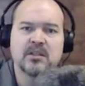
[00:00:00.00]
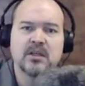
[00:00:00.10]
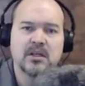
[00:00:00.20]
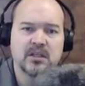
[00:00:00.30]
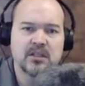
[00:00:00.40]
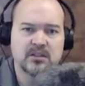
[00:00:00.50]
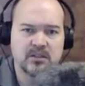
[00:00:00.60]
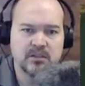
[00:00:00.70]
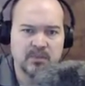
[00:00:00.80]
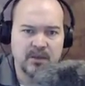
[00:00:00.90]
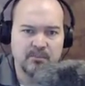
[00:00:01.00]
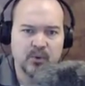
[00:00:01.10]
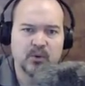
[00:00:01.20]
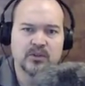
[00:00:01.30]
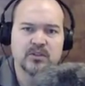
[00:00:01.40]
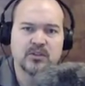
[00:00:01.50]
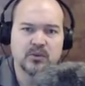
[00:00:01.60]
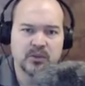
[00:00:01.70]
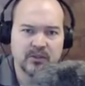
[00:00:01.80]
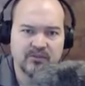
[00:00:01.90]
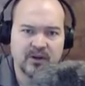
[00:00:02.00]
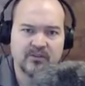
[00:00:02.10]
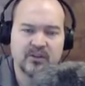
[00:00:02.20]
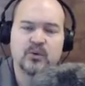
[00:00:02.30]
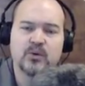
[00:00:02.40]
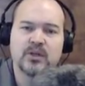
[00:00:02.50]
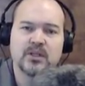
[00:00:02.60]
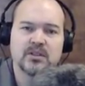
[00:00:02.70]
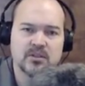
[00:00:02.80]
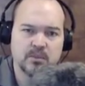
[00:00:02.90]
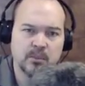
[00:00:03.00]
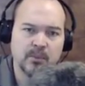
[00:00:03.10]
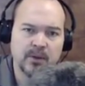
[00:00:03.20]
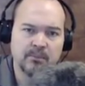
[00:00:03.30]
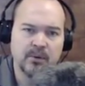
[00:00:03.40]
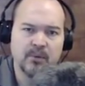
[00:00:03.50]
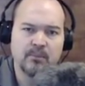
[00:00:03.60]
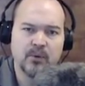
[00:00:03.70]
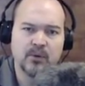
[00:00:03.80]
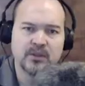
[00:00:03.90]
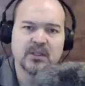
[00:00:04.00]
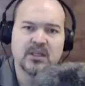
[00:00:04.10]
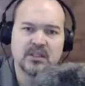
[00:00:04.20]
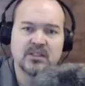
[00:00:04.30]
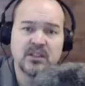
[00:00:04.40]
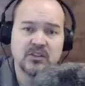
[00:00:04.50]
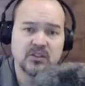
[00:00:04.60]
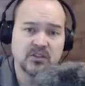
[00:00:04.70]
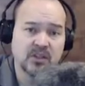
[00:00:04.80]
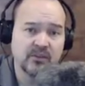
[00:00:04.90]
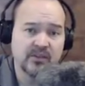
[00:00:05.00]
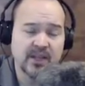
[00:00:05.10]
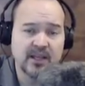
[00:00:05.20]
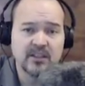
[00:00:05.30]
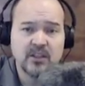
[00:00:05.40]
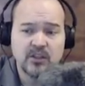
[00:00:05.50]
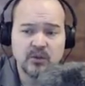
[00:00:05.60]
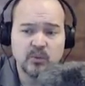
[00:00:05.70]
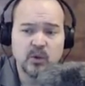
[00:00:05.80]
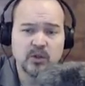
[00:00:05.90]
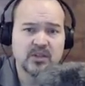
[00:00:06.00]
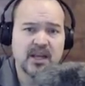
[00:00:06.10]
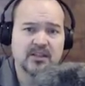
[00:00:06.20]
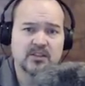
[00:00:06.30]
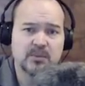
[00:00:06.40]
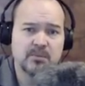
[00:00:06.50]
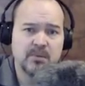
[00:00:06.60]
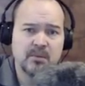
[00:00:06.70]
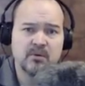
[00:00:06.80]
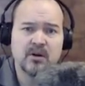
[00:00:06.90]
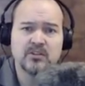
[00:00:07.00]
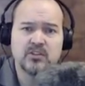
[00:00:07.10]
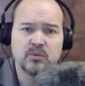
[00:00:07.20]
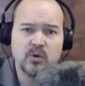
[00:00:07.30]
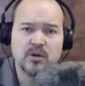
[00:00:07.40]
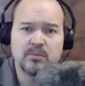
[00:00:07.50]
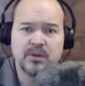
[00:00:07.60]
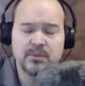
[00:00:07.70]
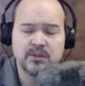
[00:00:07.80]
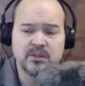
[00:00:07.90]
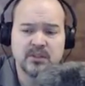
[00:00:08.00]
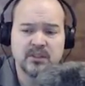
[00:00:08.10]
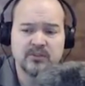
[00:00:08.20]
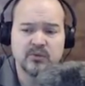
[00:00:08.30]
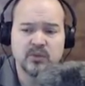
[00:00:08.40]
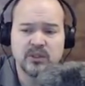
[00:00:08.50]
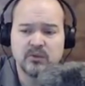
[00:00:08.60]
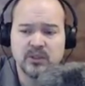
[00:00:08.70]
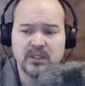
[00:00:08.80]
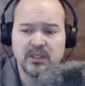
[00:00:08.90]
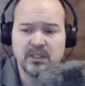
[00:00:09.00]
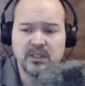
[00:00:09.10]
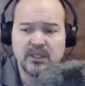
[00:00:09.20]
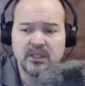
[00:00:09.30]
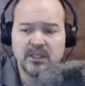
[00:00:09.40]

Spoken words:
It's important to do it in front of an audience. It's important to continue to deliver that. You want that to be memorized. You want it to be delivered really, really easy.